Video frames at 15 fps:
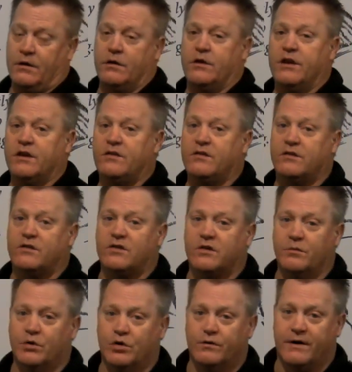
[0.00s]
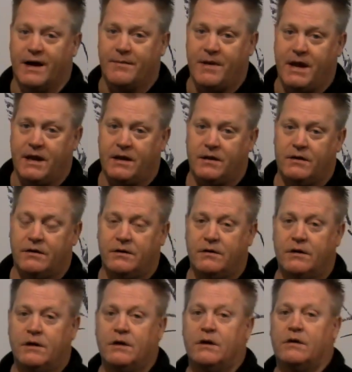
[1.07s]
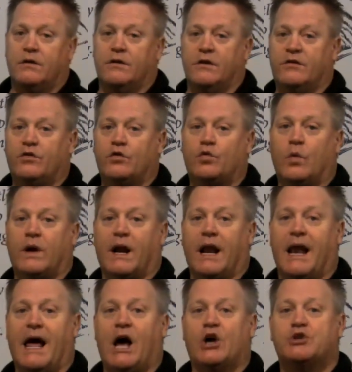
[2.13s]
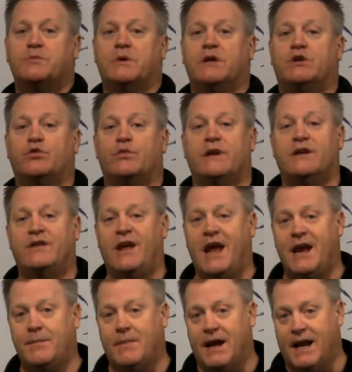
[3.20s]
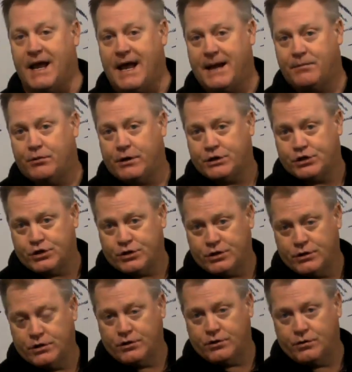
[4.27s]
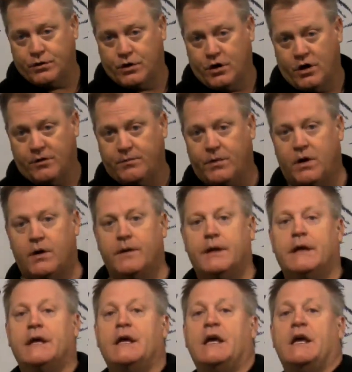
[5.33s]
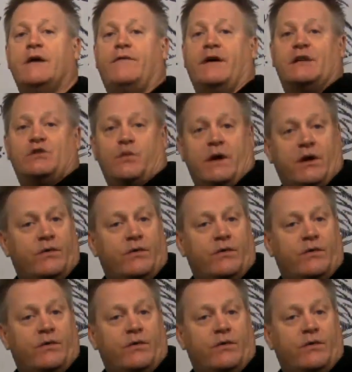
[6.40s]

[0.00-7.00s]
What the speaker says: This is the move I make. This is what allows me to retain my lag pressure through the golf ball. If I swing